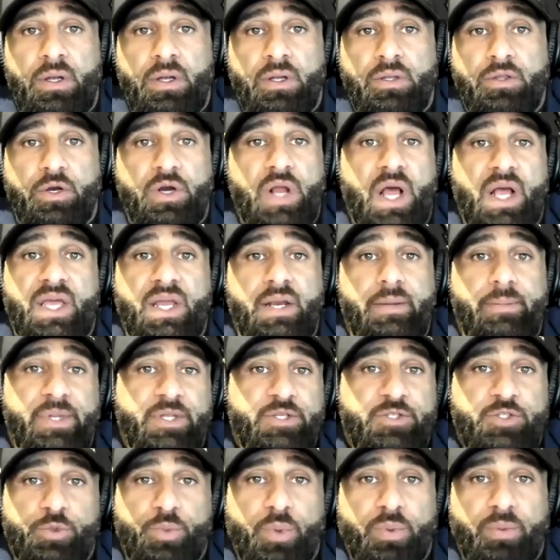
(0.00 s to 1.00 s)
They're not going to be
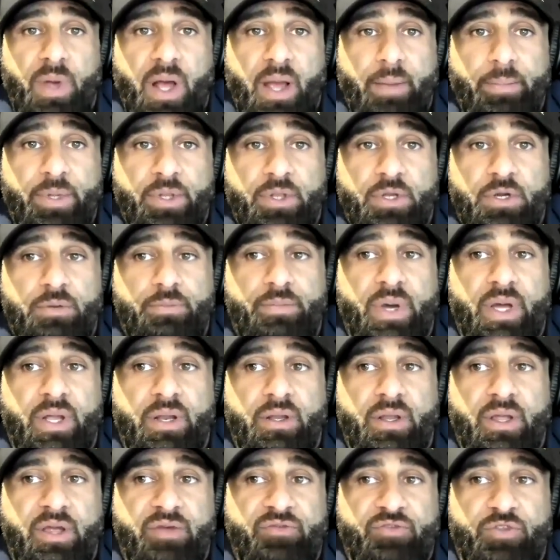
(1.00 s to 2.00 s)
super popular, but
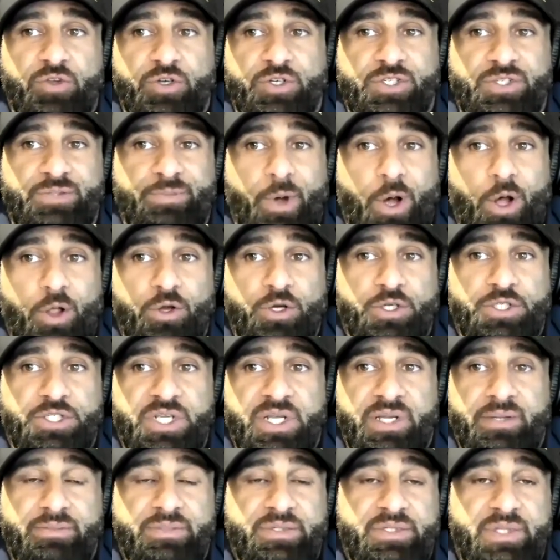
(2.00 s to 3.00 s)
if they're smaller
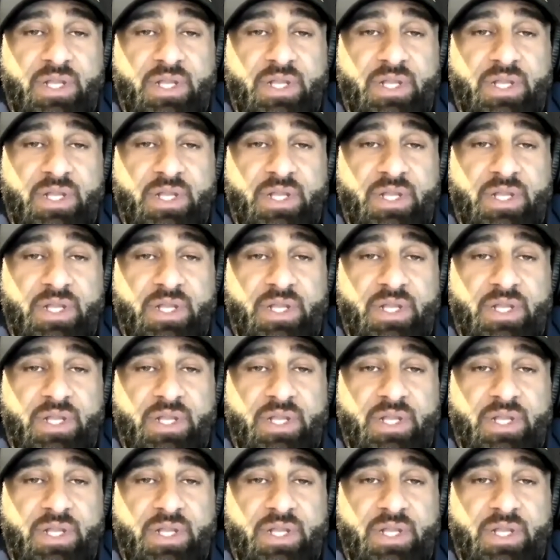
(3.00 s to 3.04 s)
gyms,